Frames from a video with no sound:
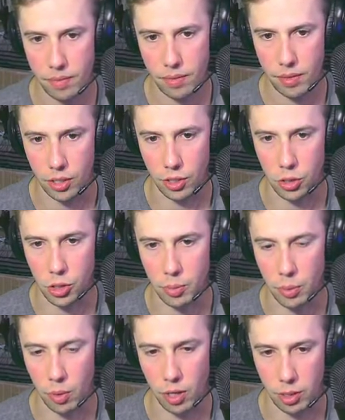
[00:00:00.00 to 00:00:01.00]
There used to be
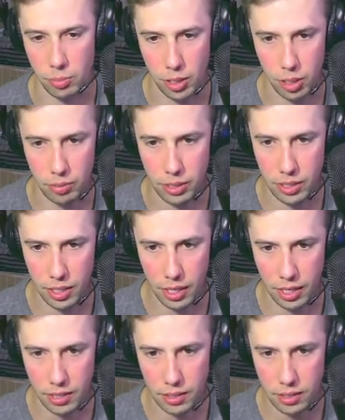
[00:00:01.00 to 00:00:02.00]
one in the pyramids, I
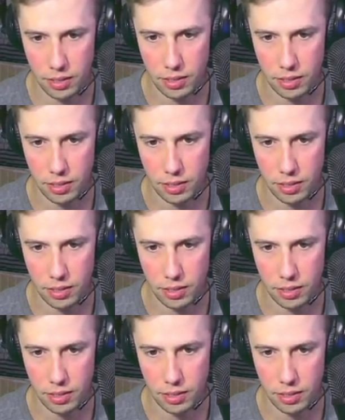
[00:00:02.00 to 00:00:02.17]
guess?